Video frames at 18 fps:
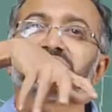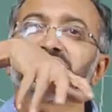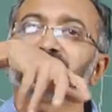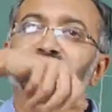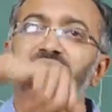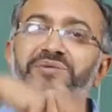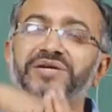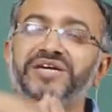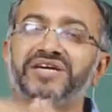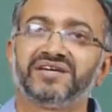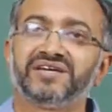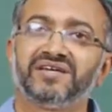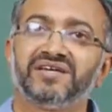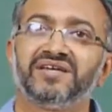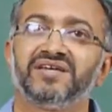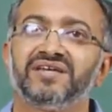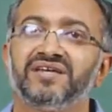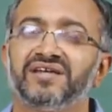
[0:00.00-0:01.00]
it to be,
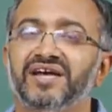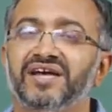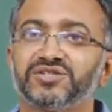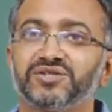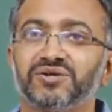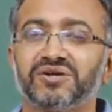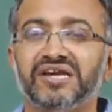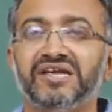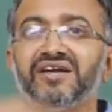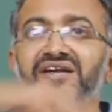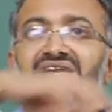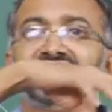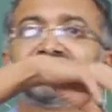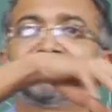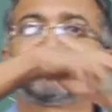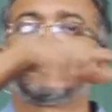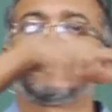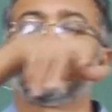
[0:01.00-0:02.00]
and so clearly
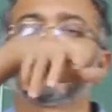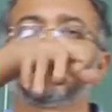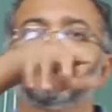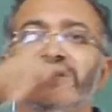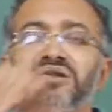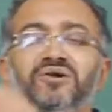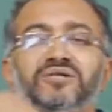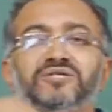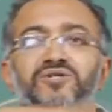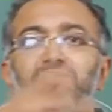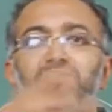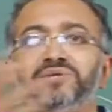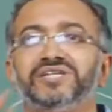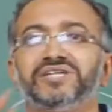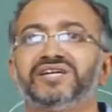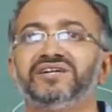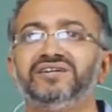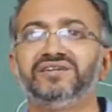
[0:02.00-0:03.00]
the torque will also
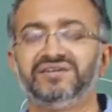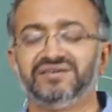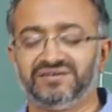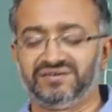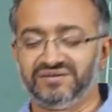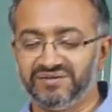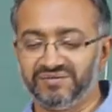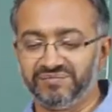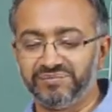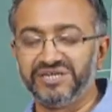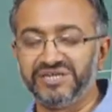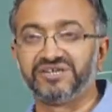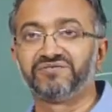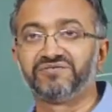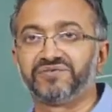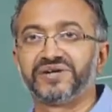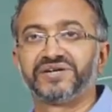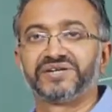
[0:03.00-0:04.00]
be then be
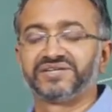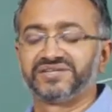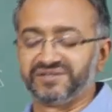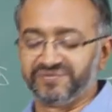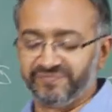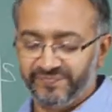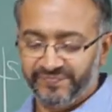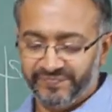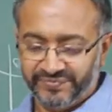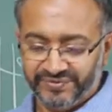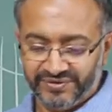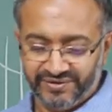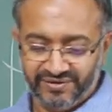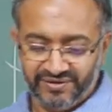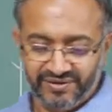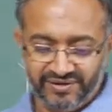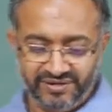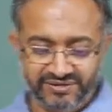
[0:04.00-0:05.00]
different.
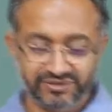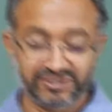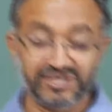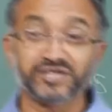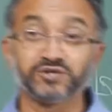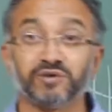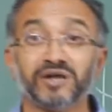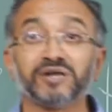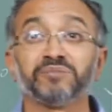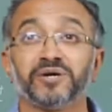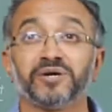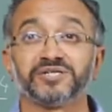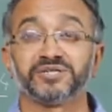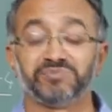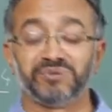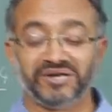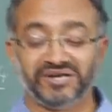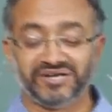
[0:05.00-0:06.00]
So that's one
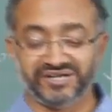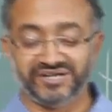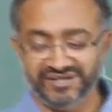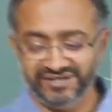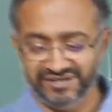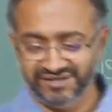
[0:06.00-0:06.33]
possibility.